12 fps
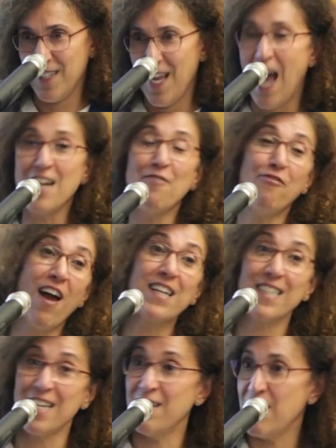And in
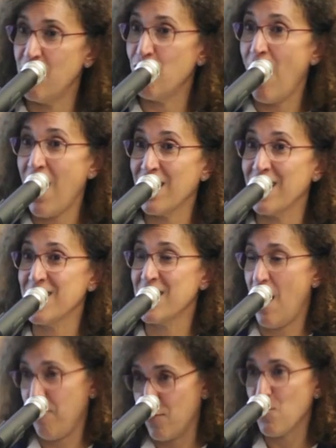fact, in Iraq
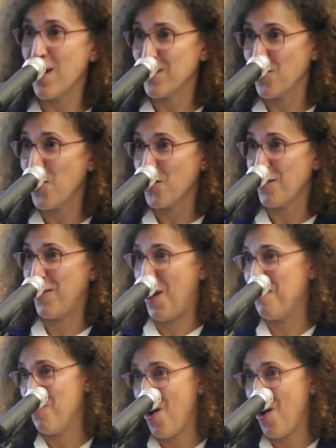itself, quite a lot of them